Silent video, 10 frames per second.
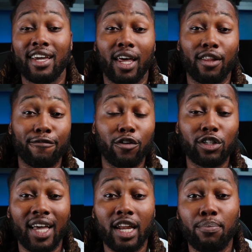Now, the
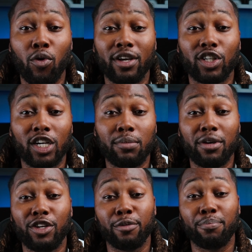first data point is going to
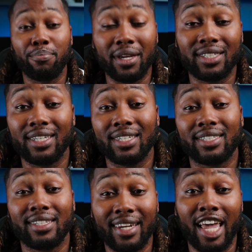be your
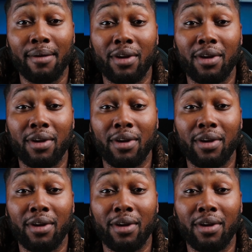business name.